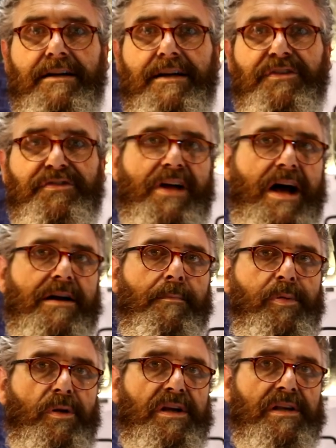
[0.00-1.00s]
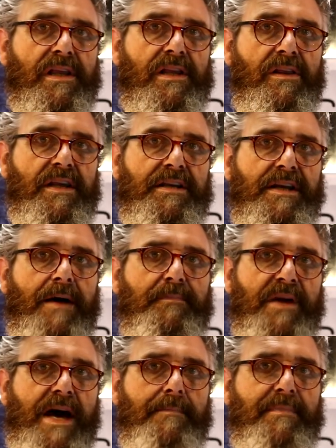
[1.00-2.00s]
It's not completely cleaned
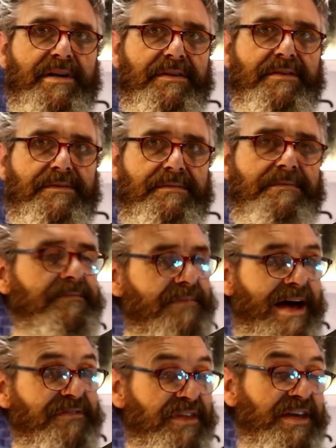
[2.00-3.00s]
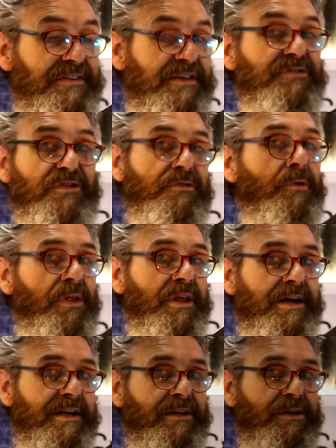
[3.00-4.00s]
up yet, but I think this is really
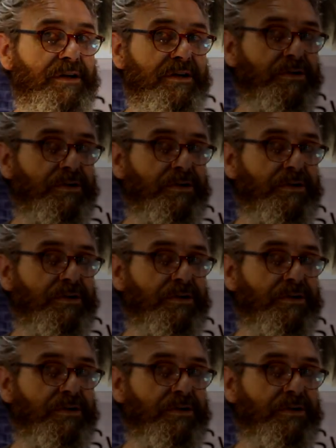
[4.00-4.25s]
gonna look